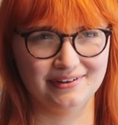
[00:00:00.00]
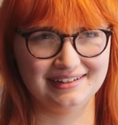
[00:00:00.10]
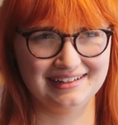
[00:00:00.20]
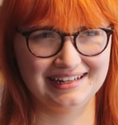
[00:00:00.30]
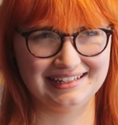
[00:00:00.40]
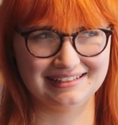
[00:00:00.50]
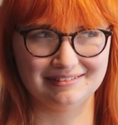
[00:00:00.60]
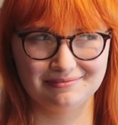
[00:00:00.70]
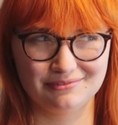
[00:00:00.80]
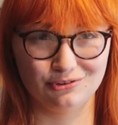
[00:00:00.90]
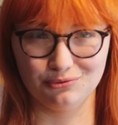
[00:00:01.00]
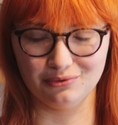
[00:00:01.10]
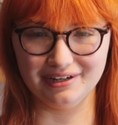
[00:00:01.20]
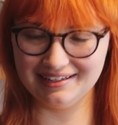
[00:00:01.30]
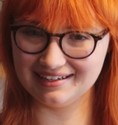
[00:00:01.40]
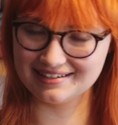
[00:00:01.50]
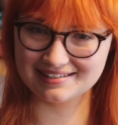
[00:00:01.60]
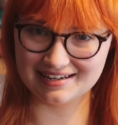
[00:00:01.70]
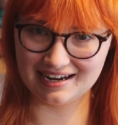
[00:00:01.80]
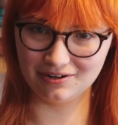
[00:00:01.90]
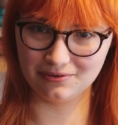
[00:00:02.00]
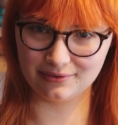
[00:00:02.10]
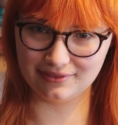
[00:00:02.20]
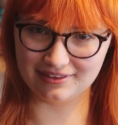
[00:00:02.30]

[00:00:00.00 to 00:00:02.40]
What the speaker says: nearly 3 years now,